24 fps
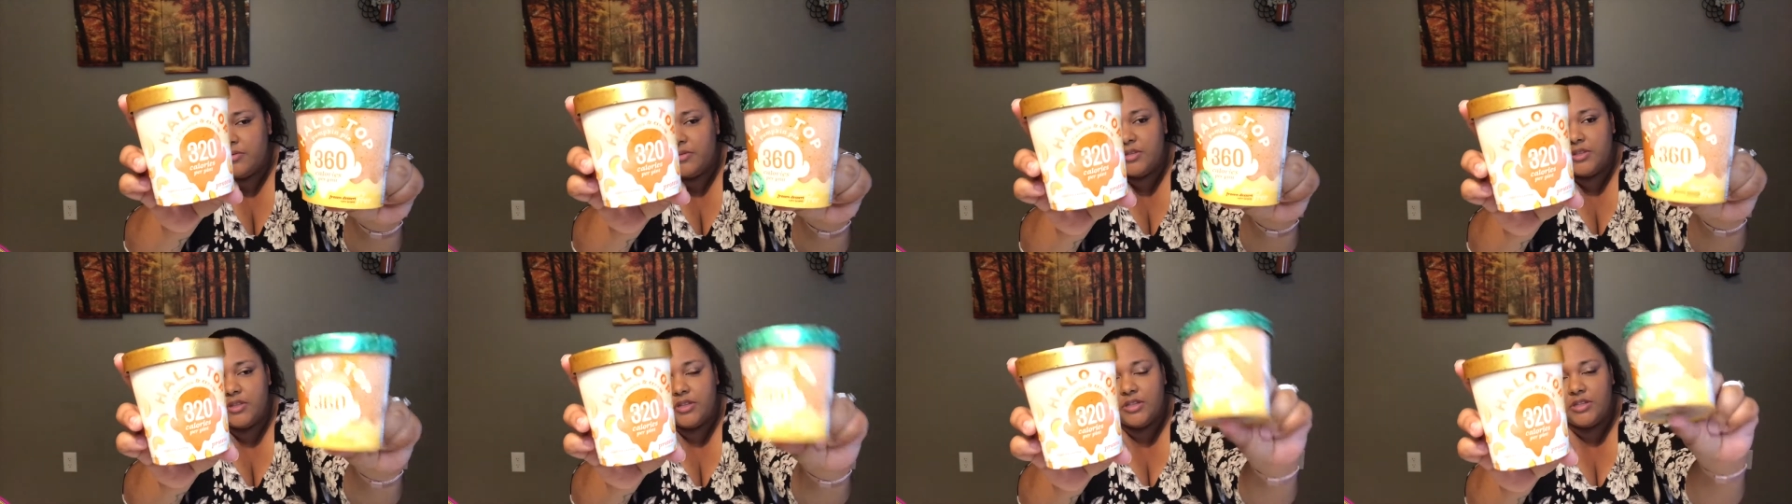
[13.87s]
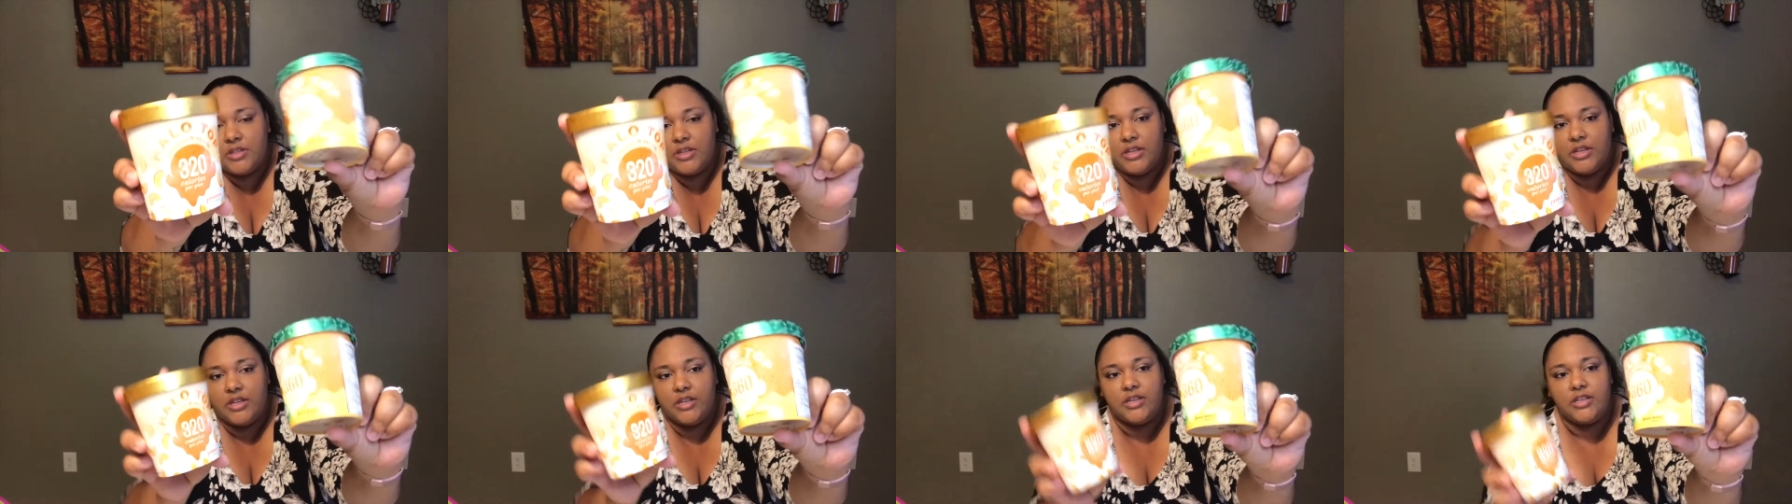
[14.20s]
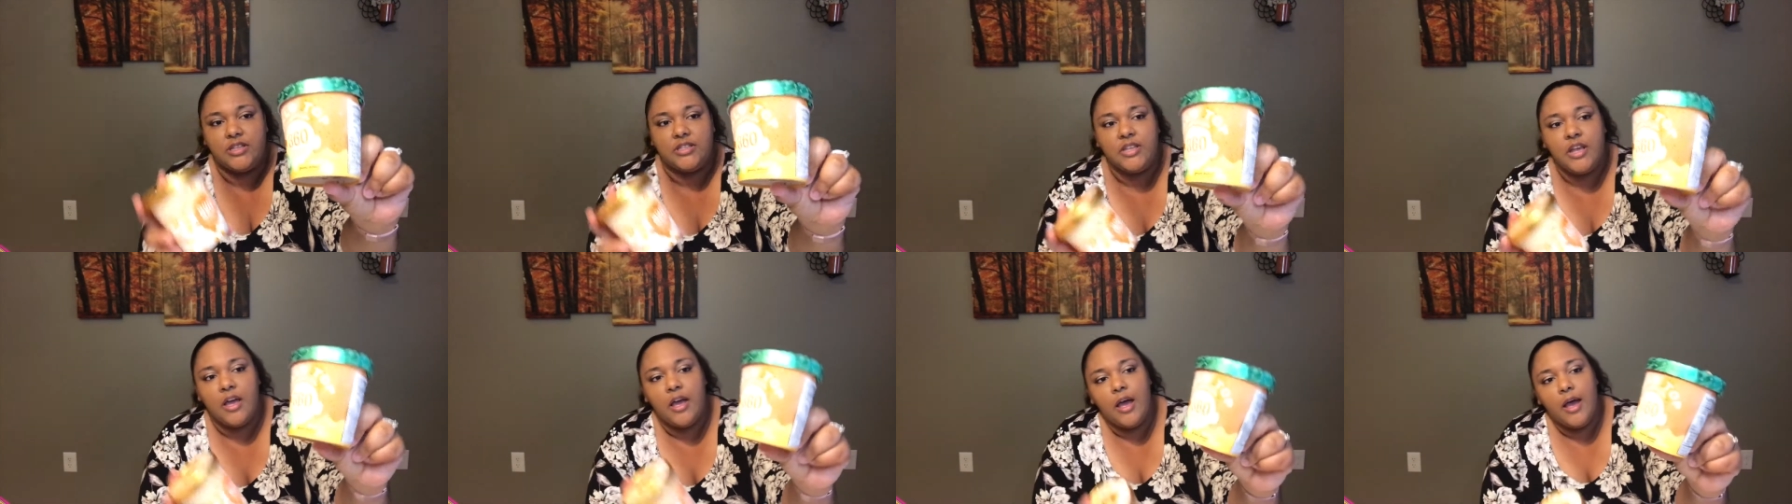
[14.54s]
So this
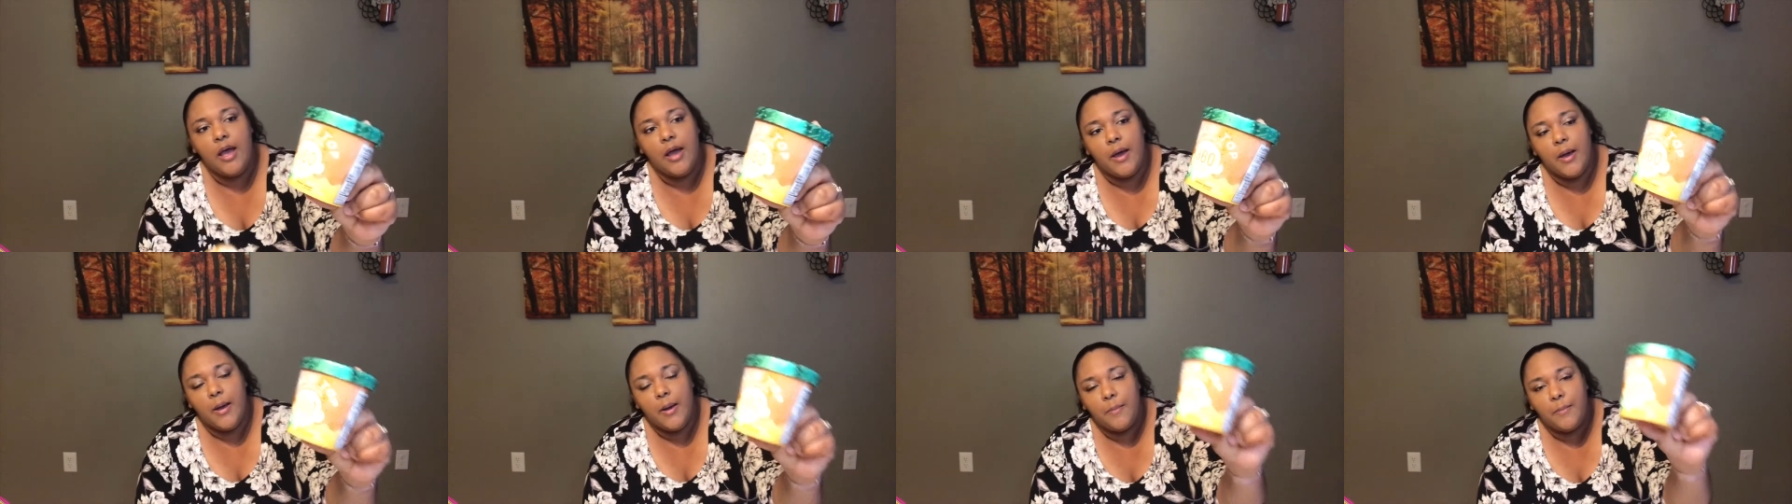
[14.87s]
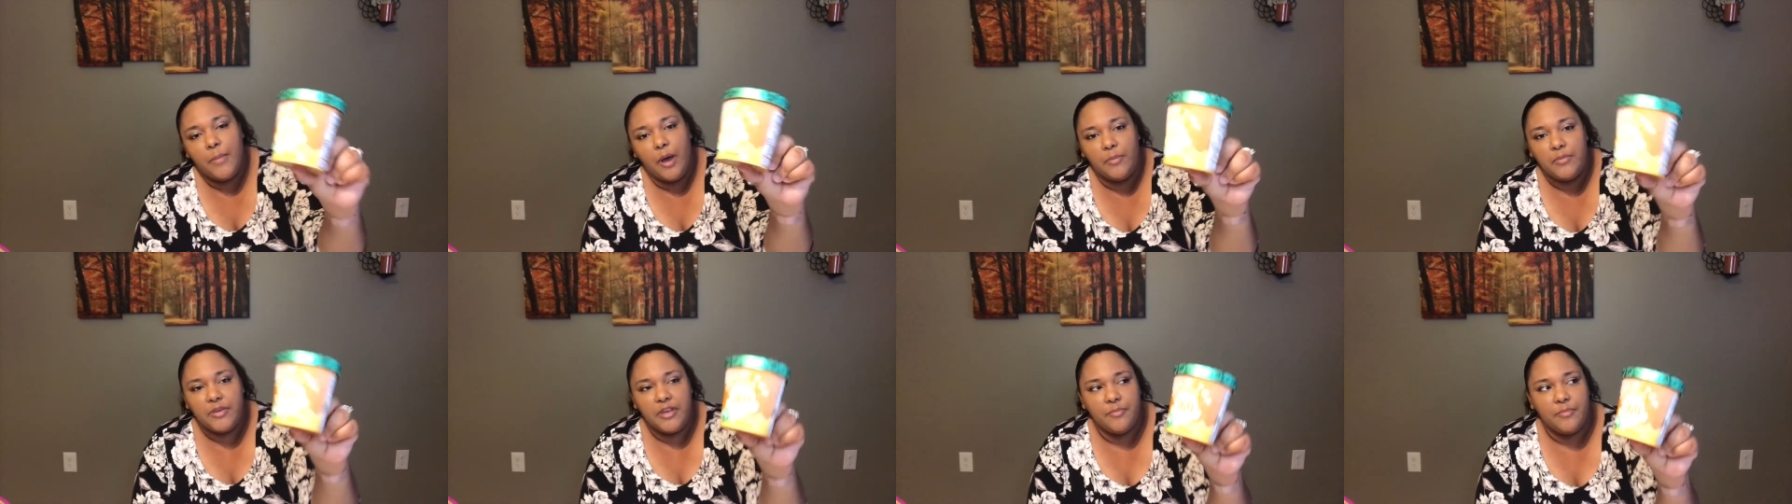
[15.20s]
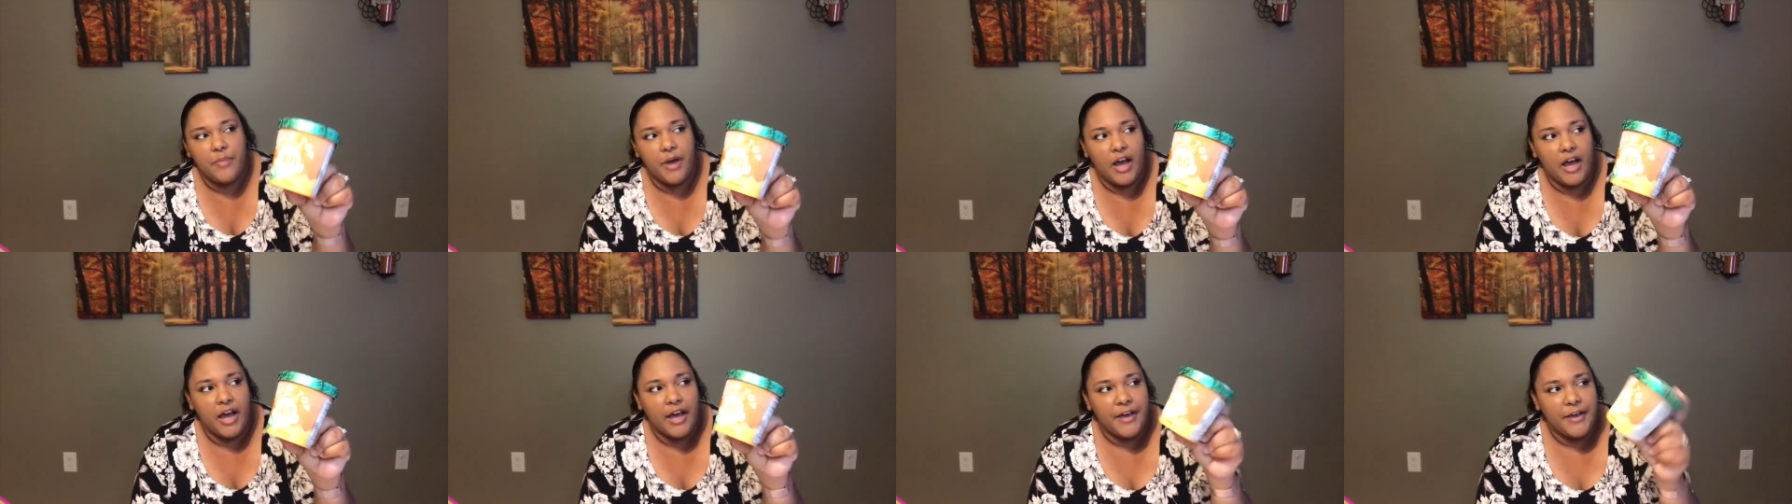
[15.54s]
is pumpkin
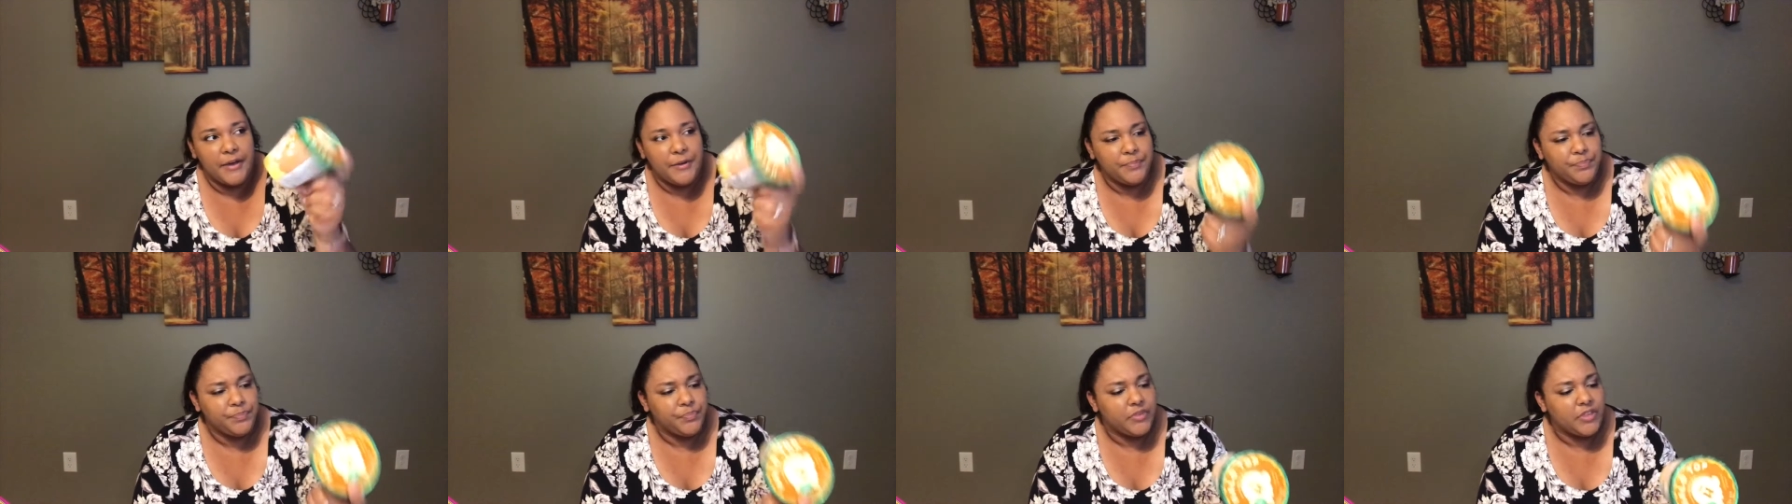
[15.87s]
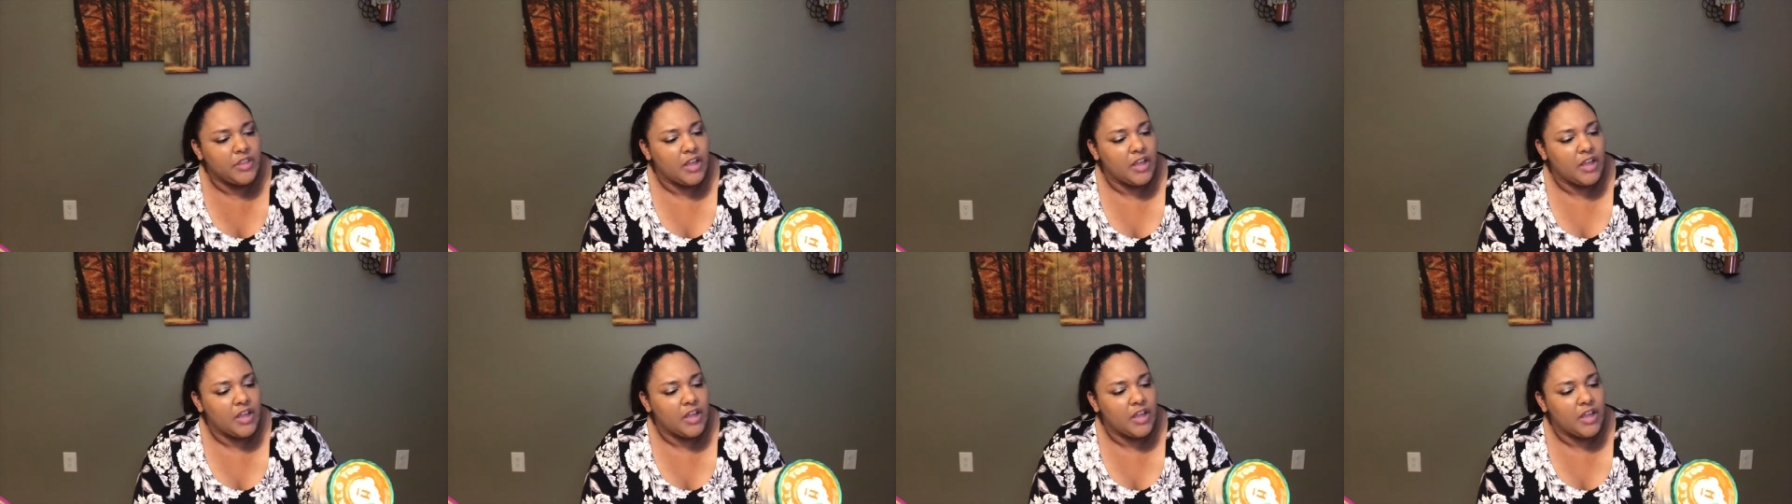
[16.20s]
pie.